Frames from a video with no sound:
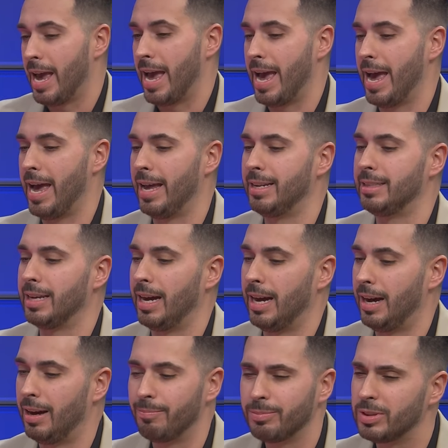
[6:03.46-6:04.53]
And
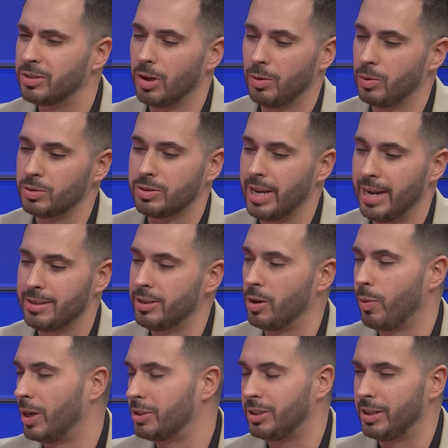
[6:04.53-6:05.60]
uh, so to answer your
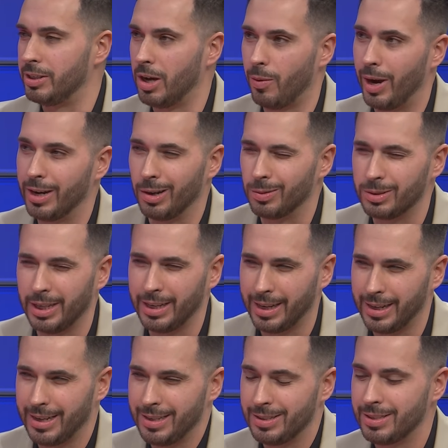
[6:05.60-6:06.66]
question, no, I don't think
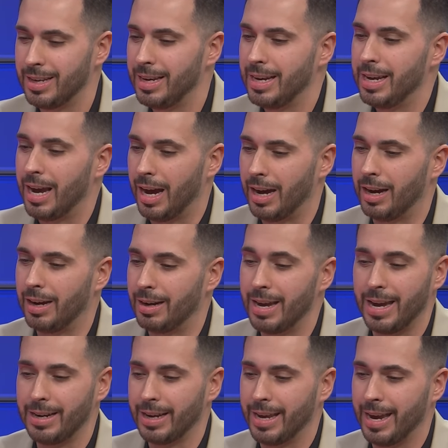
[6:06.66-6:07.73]
it is. Uh,
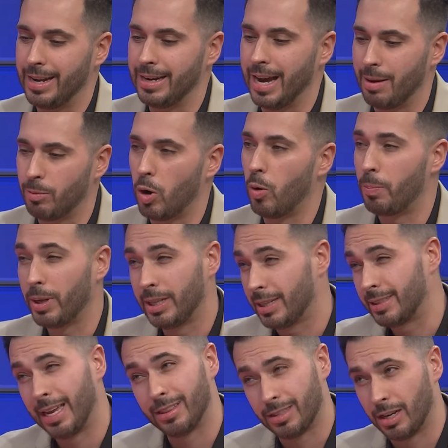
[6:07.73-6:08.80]
and again, I'm hoping
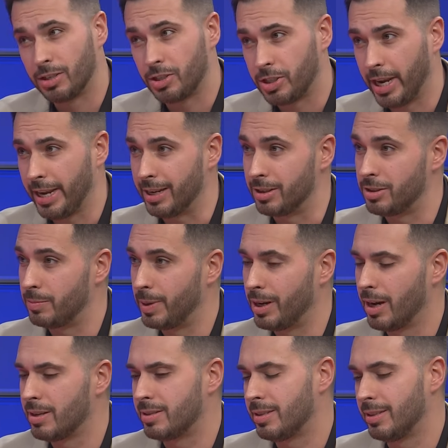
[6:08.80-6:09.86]
that that does change
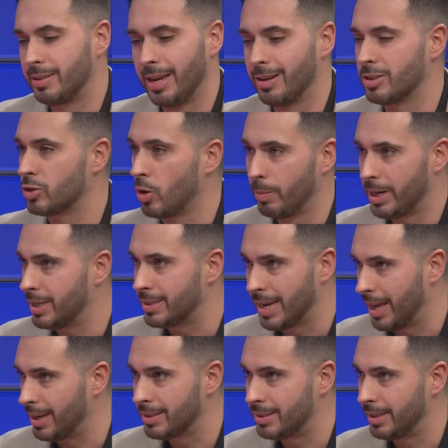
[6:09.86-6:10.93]
because there are so many
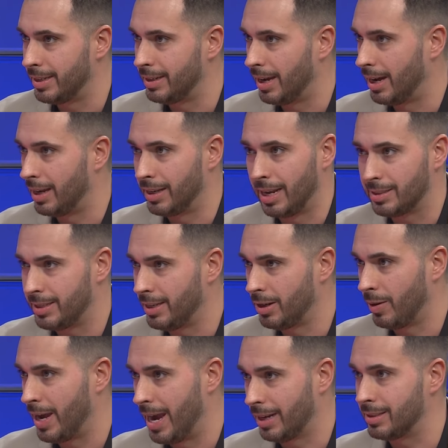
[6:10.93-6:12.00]
talented uh,
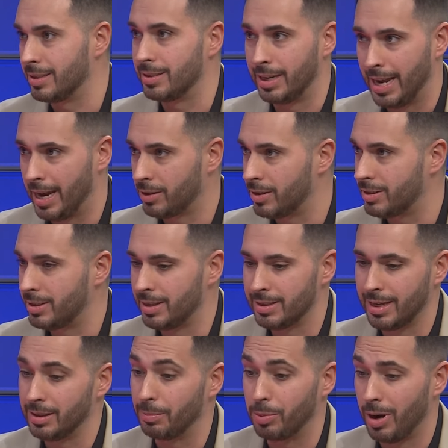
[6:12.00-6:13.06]
Latino actors and actresses,
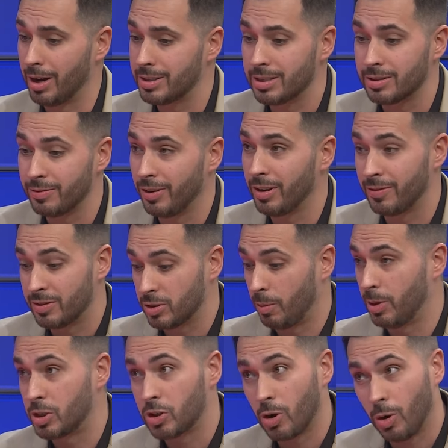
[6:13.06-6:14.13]
and the Bronx is full of so
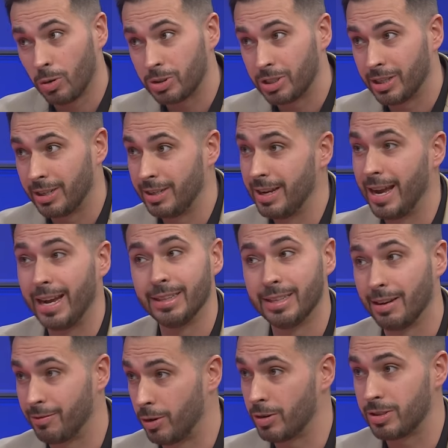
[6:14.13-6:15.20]
much culture and
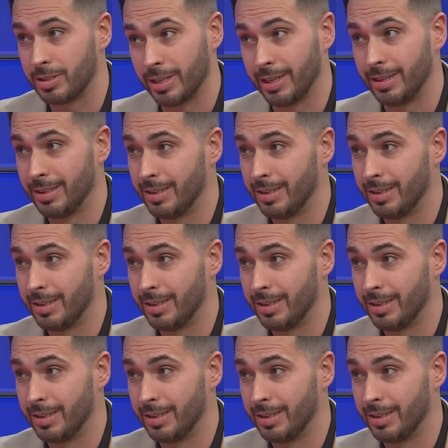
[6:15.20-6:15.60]
diversity.